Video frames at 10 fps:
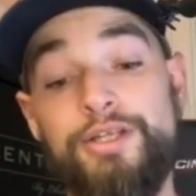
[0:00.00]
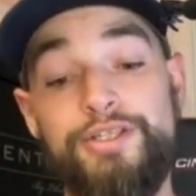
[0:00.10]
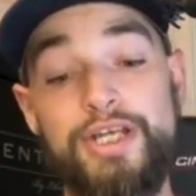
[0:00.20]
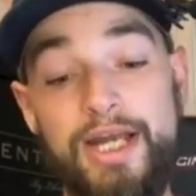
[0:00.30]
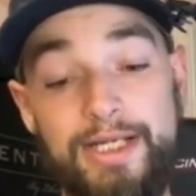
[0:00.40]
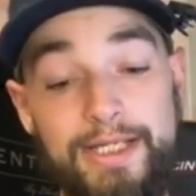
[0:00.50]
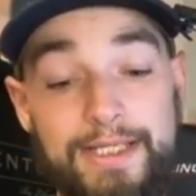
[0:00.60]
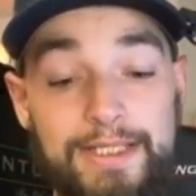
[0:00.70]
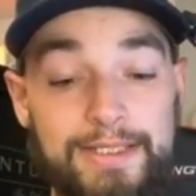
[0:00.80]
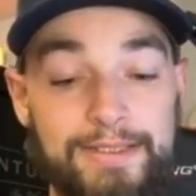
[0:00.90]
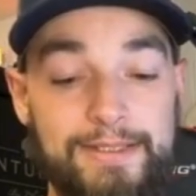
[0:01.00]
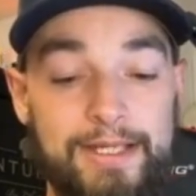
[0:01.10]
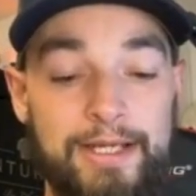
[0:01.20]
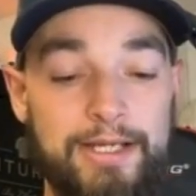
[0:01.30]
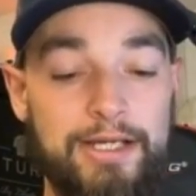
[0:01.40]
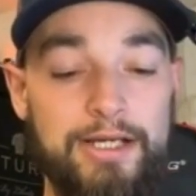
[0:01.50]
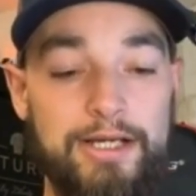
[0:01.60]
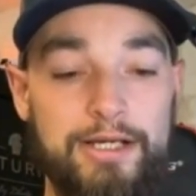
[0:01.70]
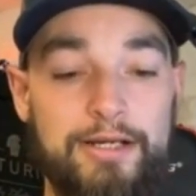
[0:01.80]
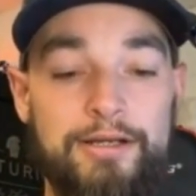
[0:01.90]
Chinese
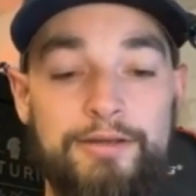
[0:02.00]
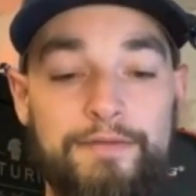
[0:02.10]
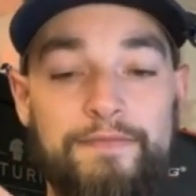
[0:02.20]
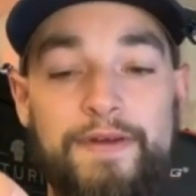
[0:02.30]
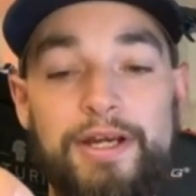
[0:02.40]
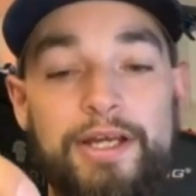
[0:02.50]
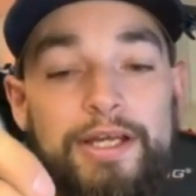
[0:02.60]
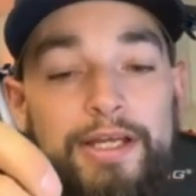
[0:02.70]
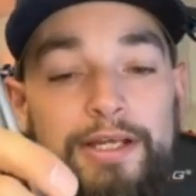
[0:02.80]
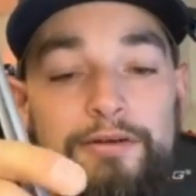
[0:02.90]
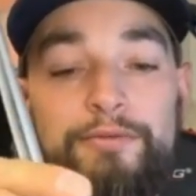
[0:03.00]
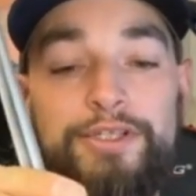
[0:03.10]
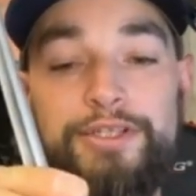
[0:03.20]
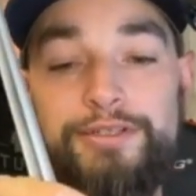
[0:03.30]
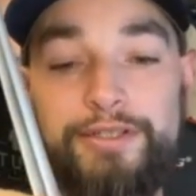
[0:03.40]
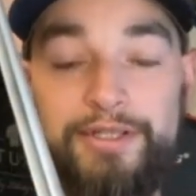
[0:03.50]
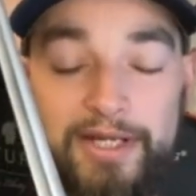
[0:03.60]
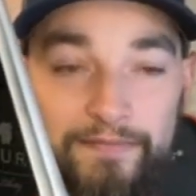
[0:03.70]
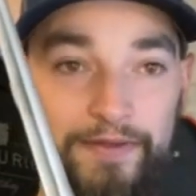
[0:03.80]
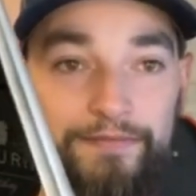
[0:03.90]
variant here, which is the
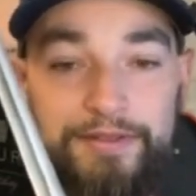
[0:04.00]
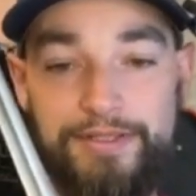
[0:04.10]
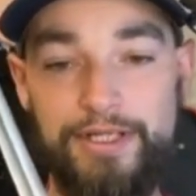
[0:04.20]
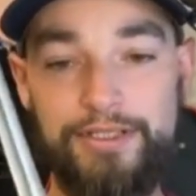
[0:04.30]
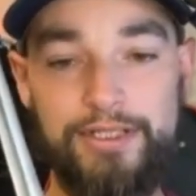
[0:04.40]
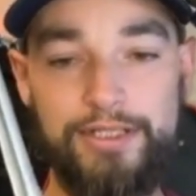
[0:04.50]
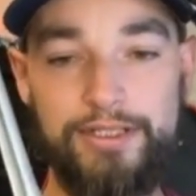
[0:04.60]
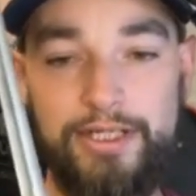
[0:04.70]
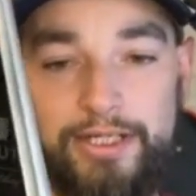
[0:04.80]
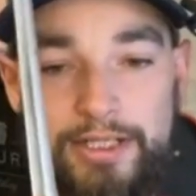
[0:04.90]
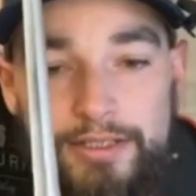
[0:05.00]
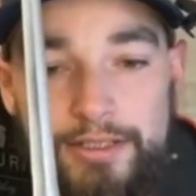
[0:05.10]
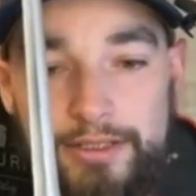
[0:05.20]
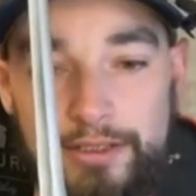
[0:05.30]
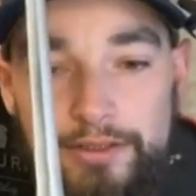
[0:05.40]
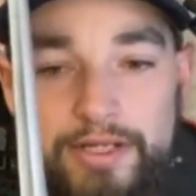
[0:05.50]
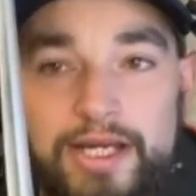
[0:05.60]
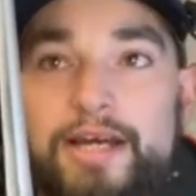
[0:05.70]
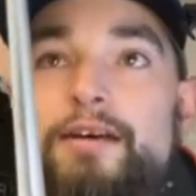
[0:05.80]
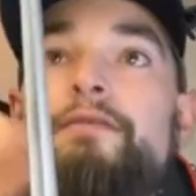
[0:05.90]
Type 56 SKS. You
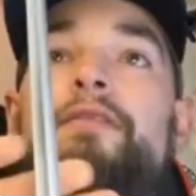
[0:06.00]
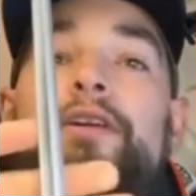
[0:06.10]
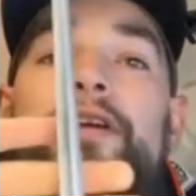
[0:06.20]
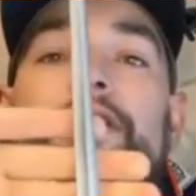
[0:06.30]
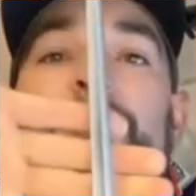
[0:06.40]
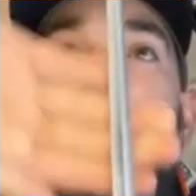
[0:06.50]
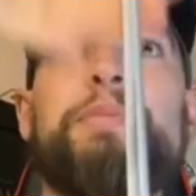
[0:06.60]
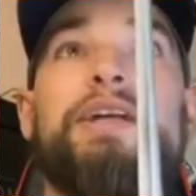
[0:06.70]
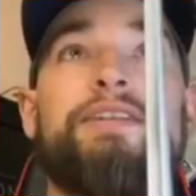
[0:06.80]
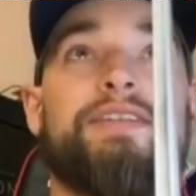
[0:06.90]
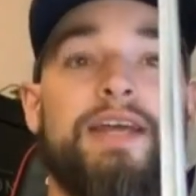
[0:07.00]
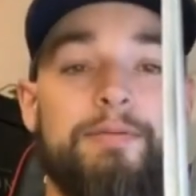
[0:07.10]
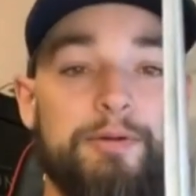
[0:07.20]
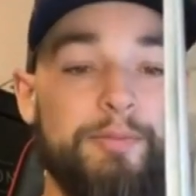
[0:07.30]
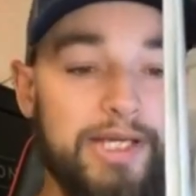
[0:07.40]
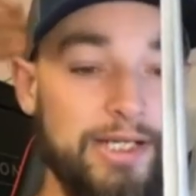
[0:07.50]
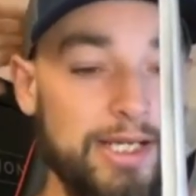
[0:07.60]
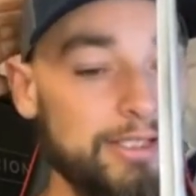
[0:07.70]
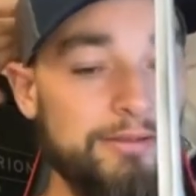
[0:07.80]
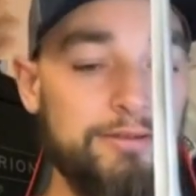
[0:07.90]
have your pig stabber
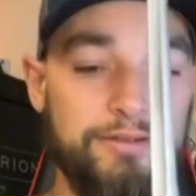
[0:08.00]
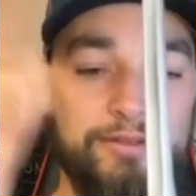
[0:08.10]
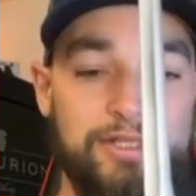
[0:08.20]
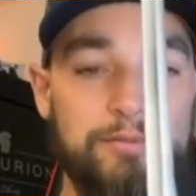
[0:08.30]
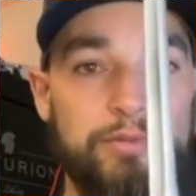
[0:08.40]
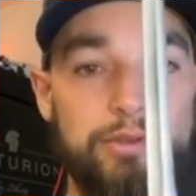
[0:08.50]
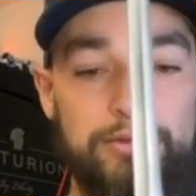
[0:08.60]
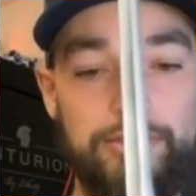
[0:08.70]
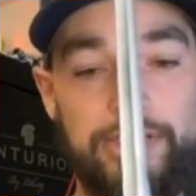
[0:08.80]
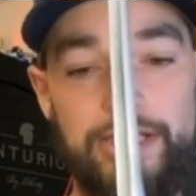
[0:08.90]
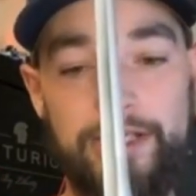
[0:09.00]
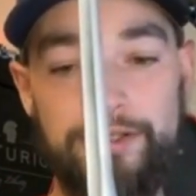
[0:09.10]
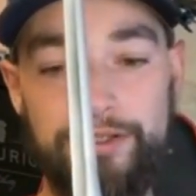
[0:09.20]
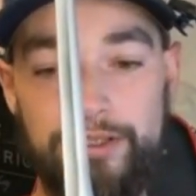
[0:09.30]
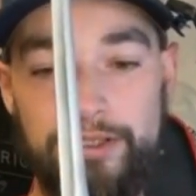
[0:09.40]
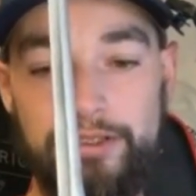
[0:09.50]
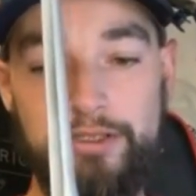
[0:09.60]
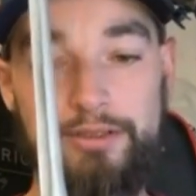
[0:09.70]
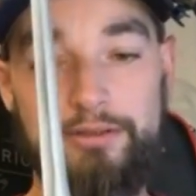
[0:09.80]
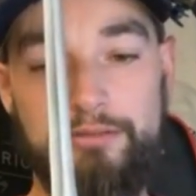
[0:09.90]
bayonet. Simply just
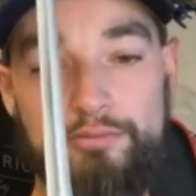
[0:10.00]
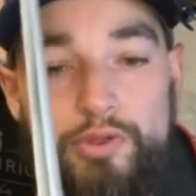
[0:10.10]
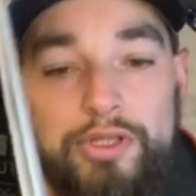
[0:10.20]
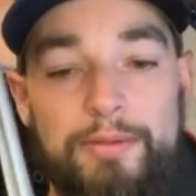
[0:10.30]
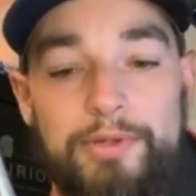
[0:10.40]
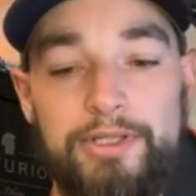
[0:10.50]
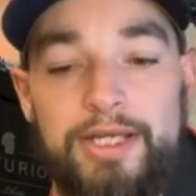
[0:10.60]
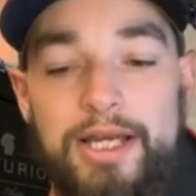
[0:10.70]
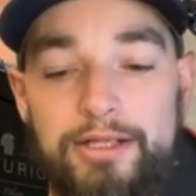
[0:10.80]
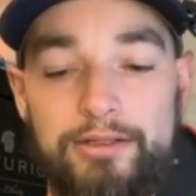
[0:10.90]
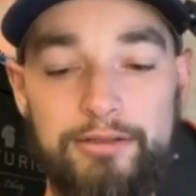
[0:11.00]
pull up on that,